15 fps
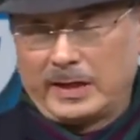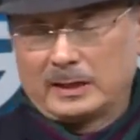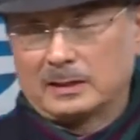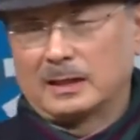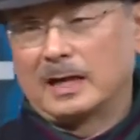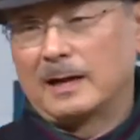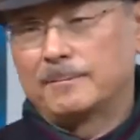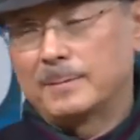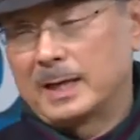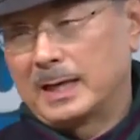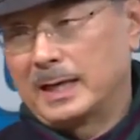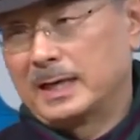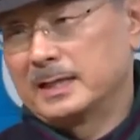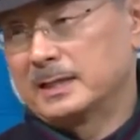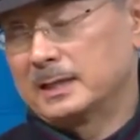We are also
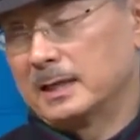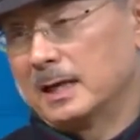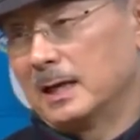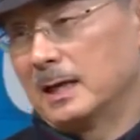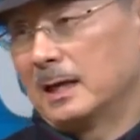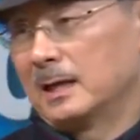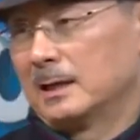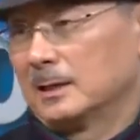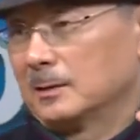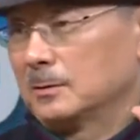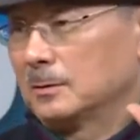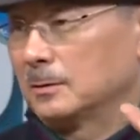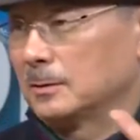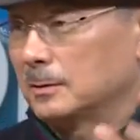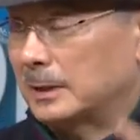opening in
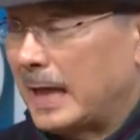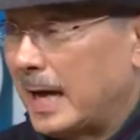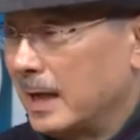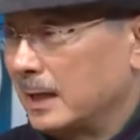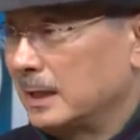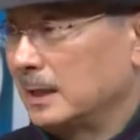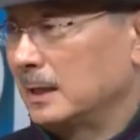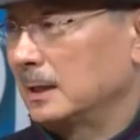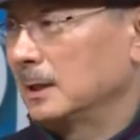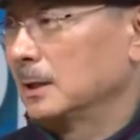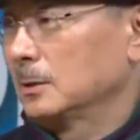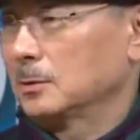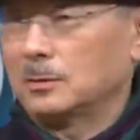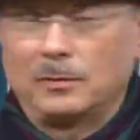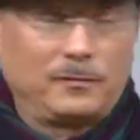Vietnam, Malaysia,
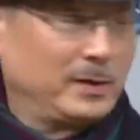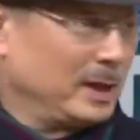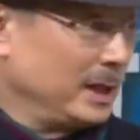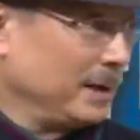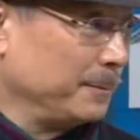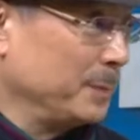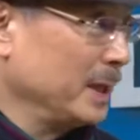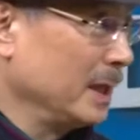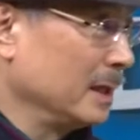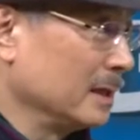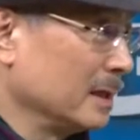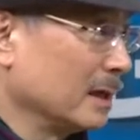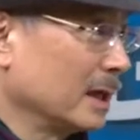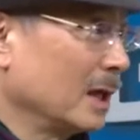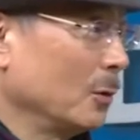Thailand,
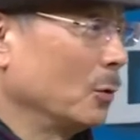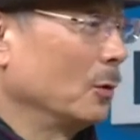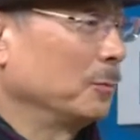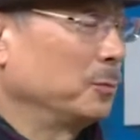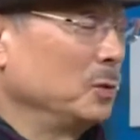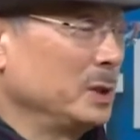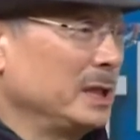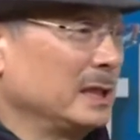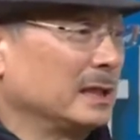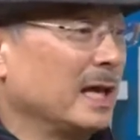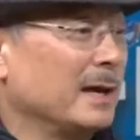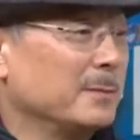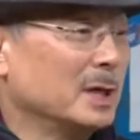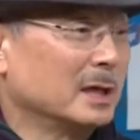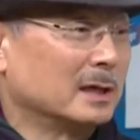and the
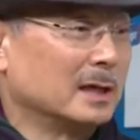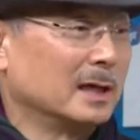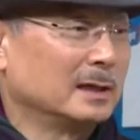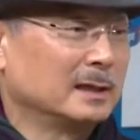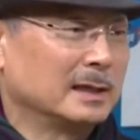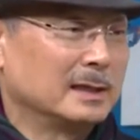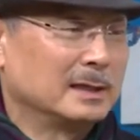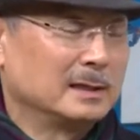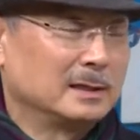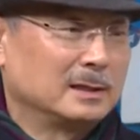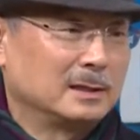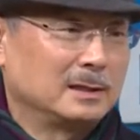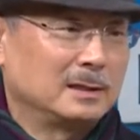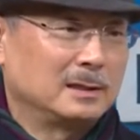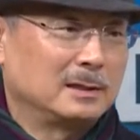Philippines,
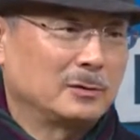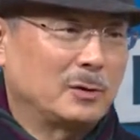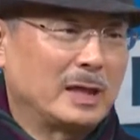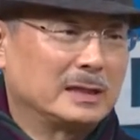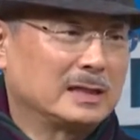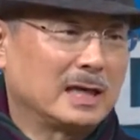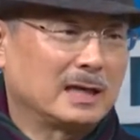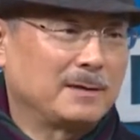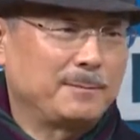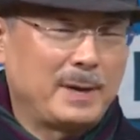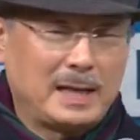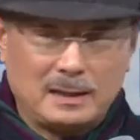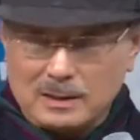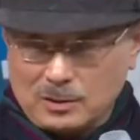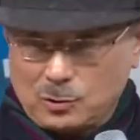which means that
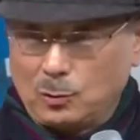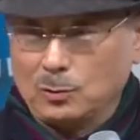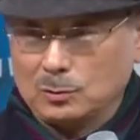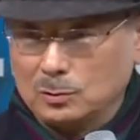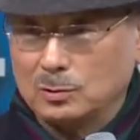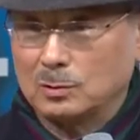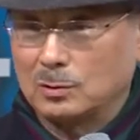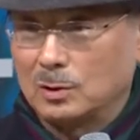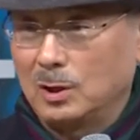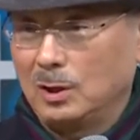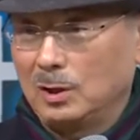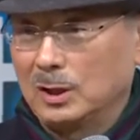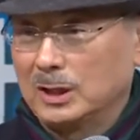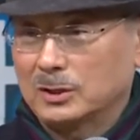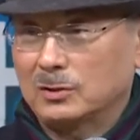we will grow at an even
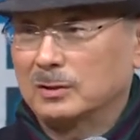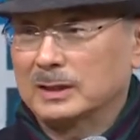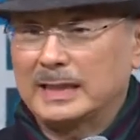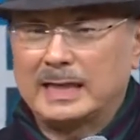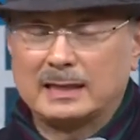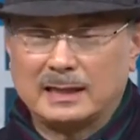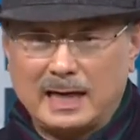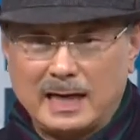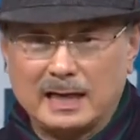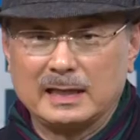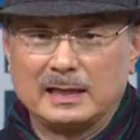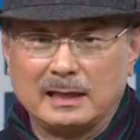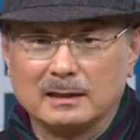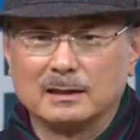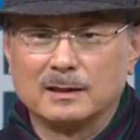faster
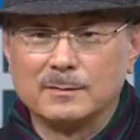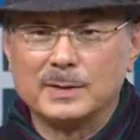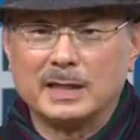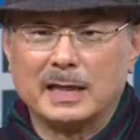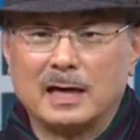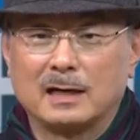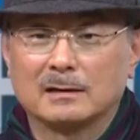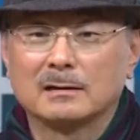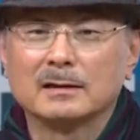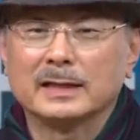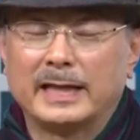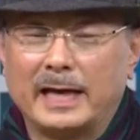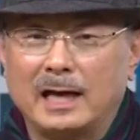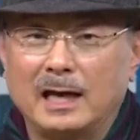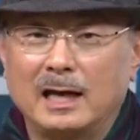pace.
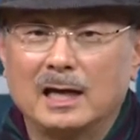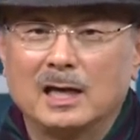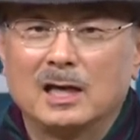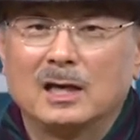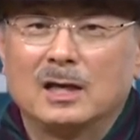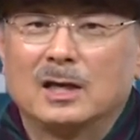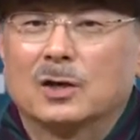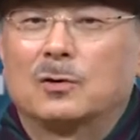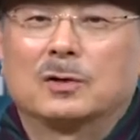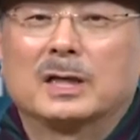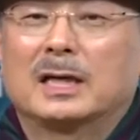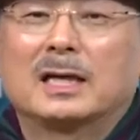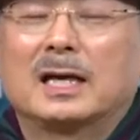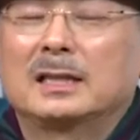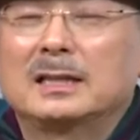However, even
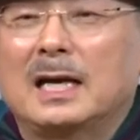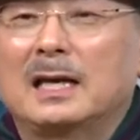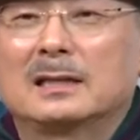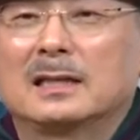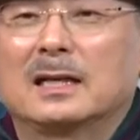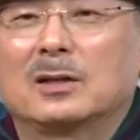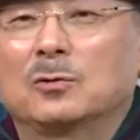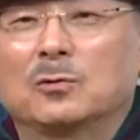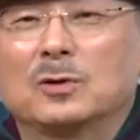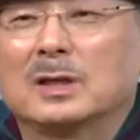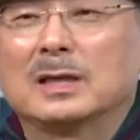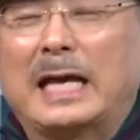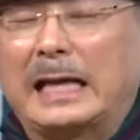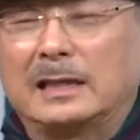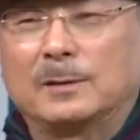with all these
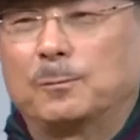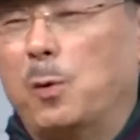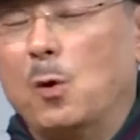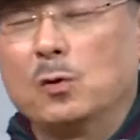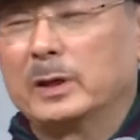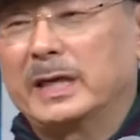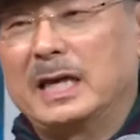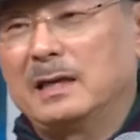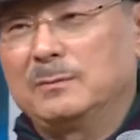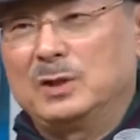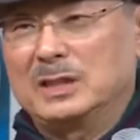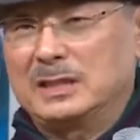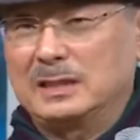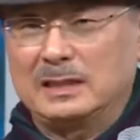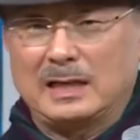openings, we
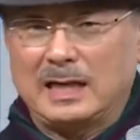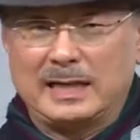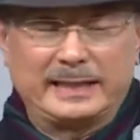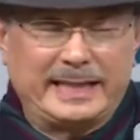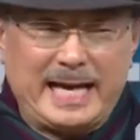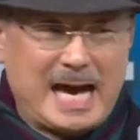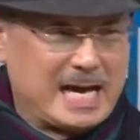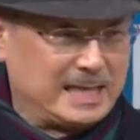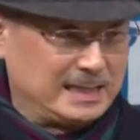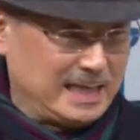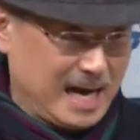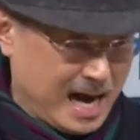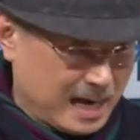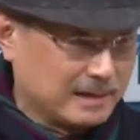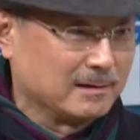haven't begun our
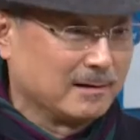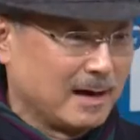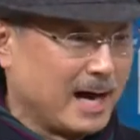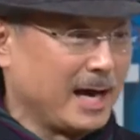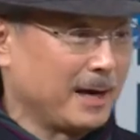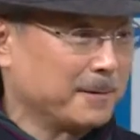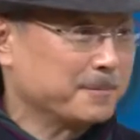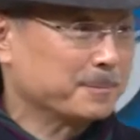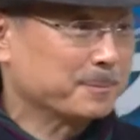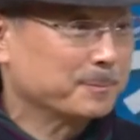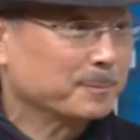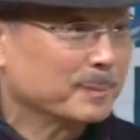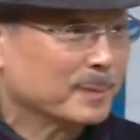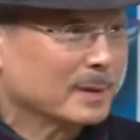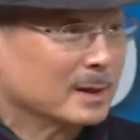main plan of action.